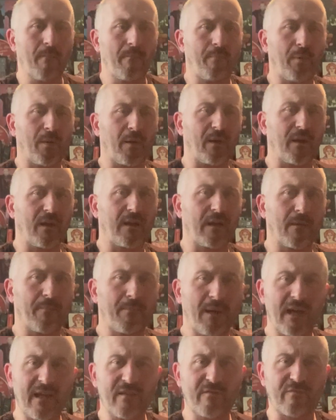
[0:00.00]
but in the
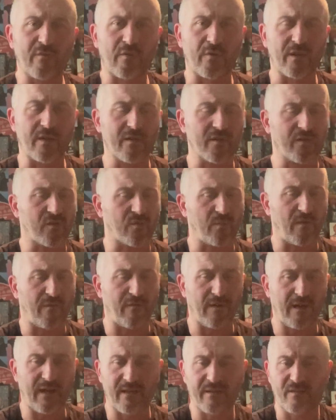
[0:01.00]
past few years we've
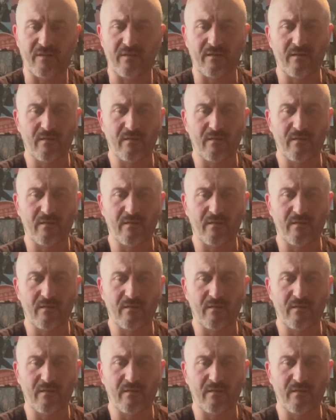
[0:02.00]
had,